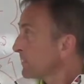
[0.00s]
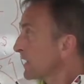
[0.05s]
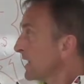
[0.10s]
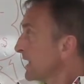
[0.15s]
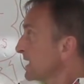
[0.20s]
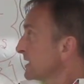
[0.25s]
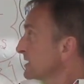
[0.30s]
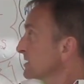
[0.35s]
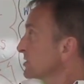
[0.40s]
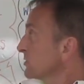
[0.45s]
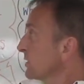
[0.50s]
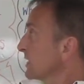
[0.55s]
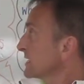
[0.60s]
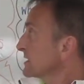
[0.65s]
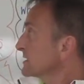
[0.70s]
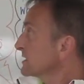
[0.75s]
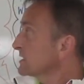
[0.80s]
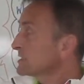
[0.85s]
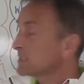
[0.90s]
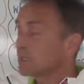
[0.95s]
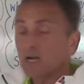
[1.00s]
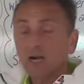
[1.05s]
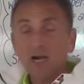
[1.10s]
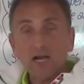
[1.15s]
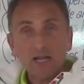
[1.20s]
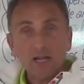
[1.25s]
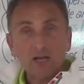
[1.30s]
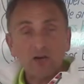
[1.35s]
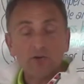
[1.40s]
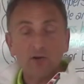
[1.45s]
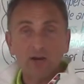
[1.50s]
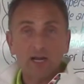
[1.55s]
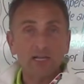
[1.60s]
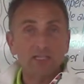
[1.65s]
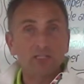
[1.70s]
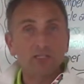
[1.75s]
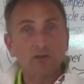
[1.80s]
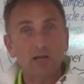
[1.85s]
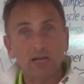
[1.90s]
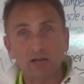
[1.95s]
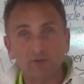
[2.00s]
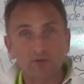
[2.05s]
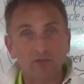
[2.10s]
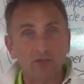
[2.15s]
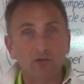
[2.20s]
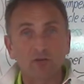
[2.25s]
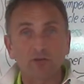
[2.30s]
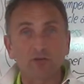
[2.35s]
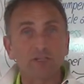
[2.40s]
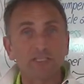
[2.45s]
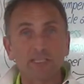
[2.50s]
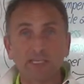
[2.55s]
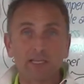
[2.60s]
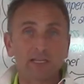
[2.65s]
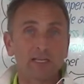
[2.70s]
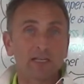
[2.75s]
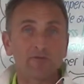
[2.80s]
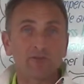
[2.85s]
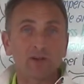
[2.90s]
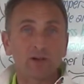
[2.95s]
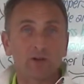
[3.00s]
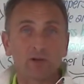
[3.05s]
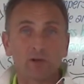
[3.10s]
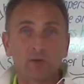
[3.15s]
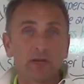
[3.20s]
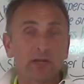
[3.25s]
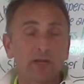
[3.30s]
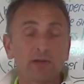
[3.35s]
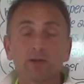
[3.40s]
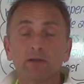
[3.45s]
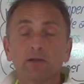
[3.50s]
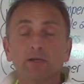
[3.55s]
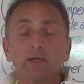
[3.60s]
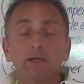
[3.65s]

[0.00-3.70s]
and to access the higher grades you have to critically evaluate.